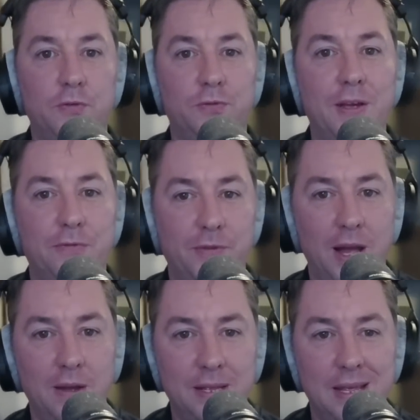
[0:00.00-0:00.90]
for Flight
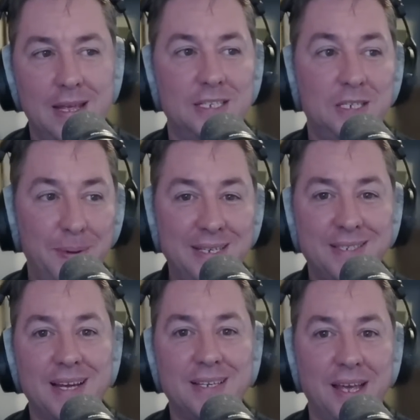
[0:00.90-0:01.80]
5,
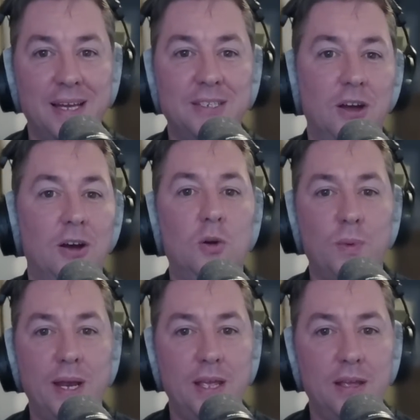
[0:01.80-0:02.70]
SpaceX has
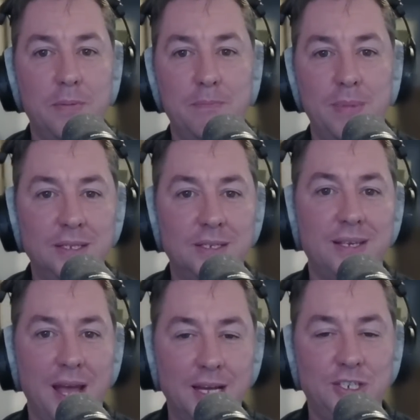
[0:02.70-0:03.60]
already
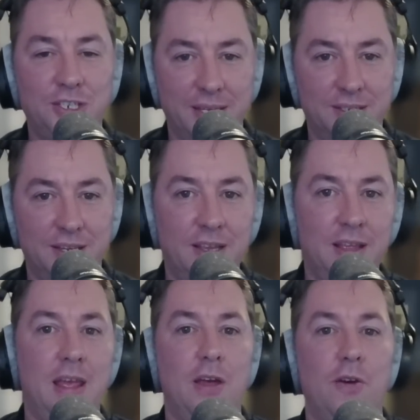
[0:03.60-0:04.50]
commenced catch
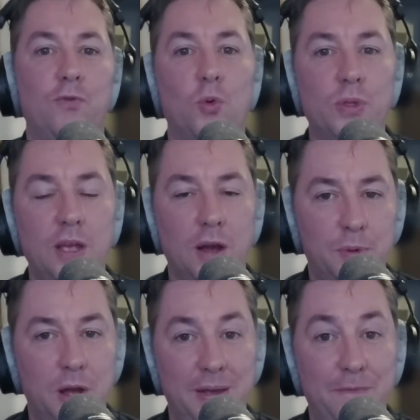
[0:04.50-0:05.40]
testing for the
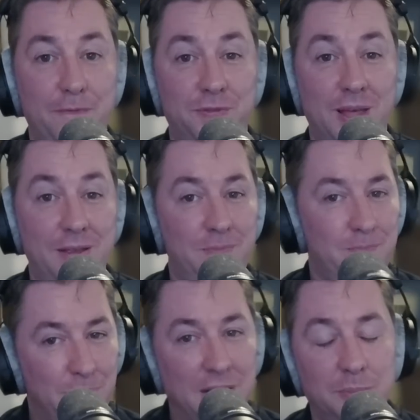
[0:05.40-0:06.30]
upcoming flight,
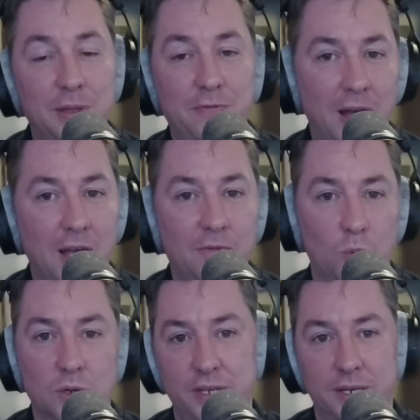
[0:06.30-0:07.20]
possibly
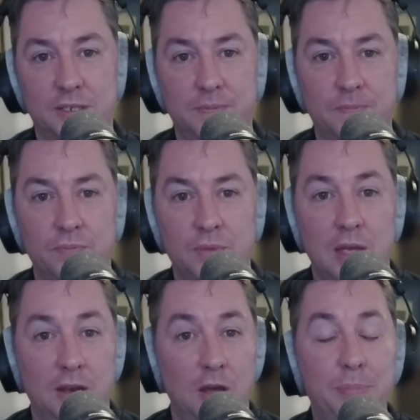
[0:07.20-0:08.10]
5 or 6.
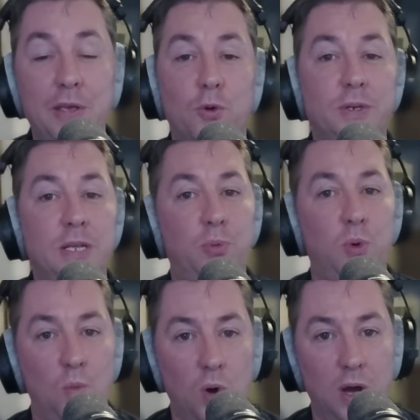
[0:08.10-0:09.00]
Now,
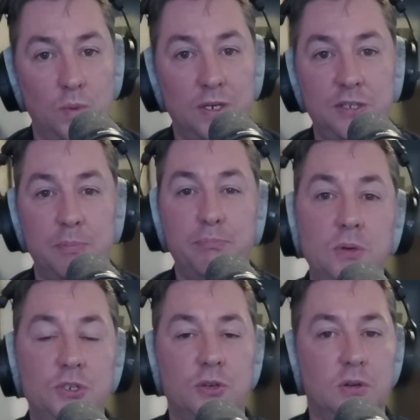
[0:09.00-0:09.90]
B14.1, which
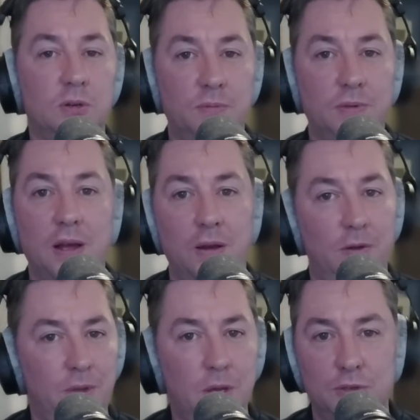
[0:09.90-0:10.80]
booster
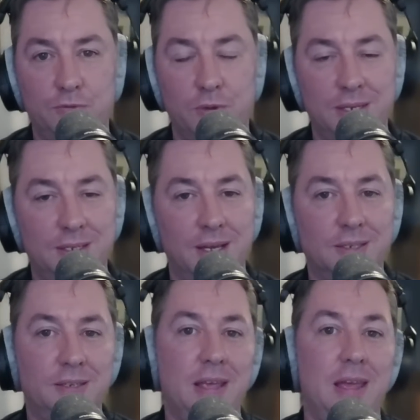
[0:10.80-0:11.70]
used for these
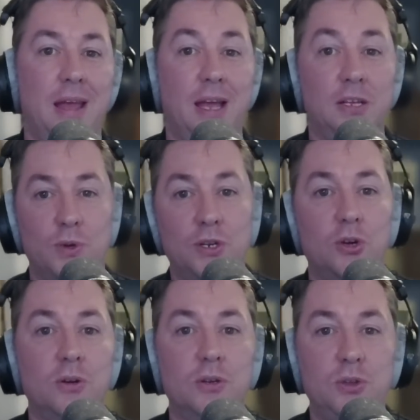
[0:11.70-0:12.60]
tests, has
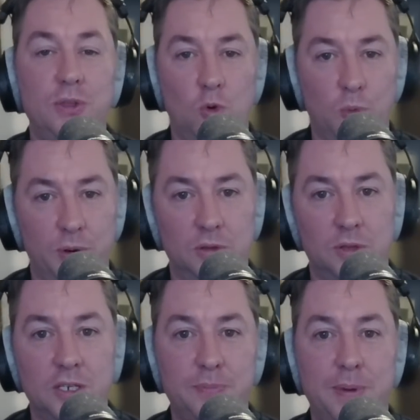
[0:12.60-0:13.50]
returned to the orbital
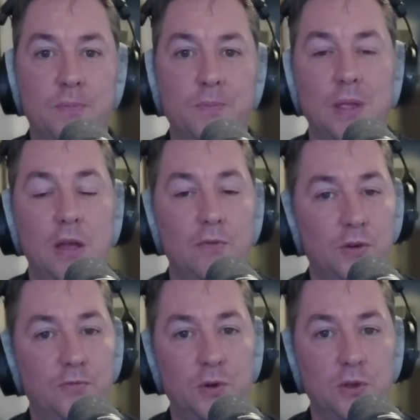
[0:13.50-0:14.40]
launch mount
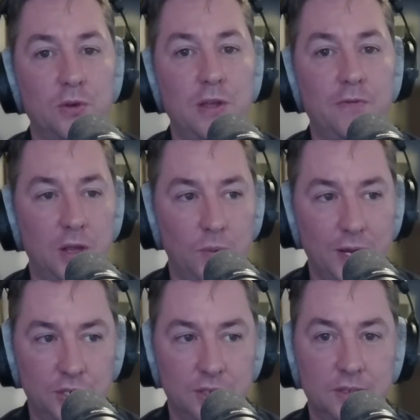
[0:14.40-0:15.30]
for further
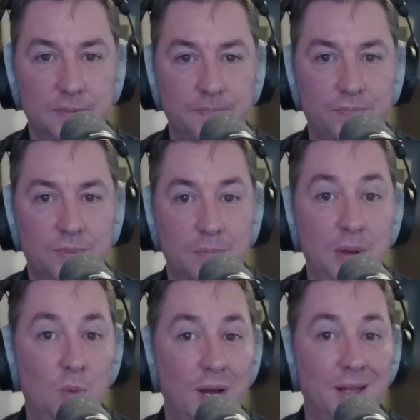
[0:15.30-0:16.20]
evaluations.
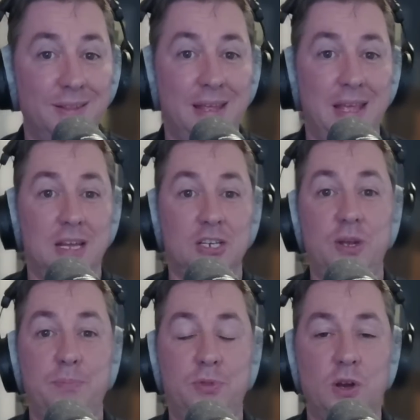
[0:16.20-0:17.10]
Meanwhile,
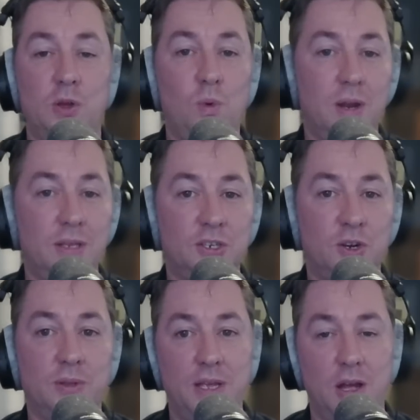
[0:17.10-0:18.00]
Ship 31 is
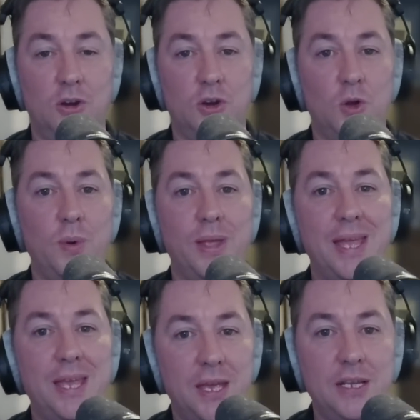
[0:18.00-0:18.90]
currently undergoing
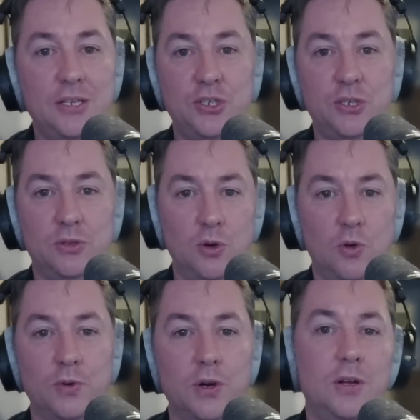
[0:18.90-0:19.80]
a heat shield
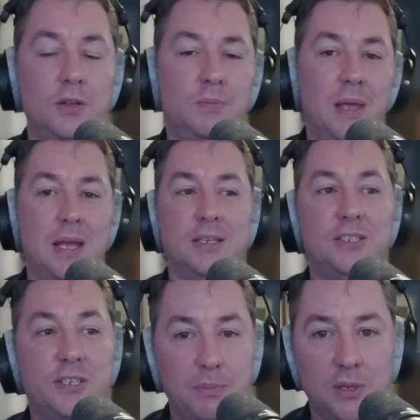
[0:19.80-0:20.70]
overhaul
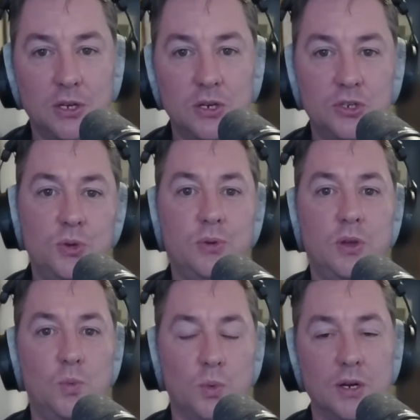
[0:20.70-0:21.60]
similar to
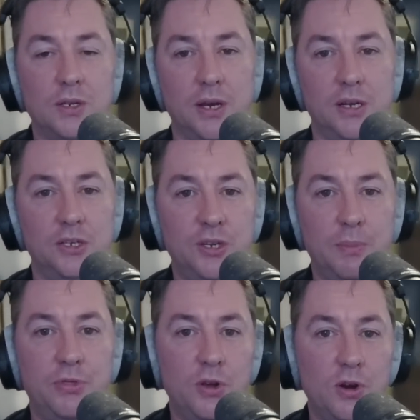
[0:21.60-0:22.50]
the work done on
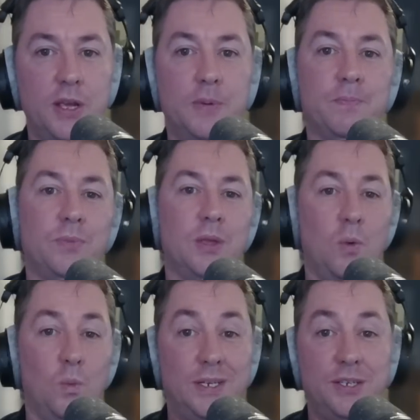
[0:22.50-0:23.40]
Ship 30,
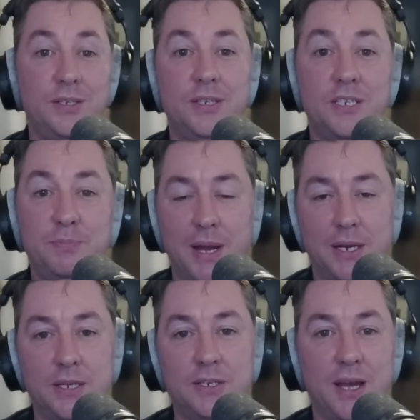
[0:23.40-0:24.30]
which is
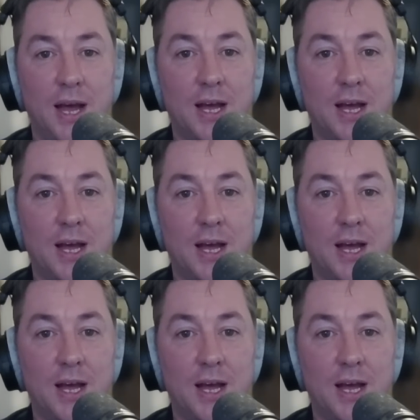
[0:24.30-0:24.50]
expected to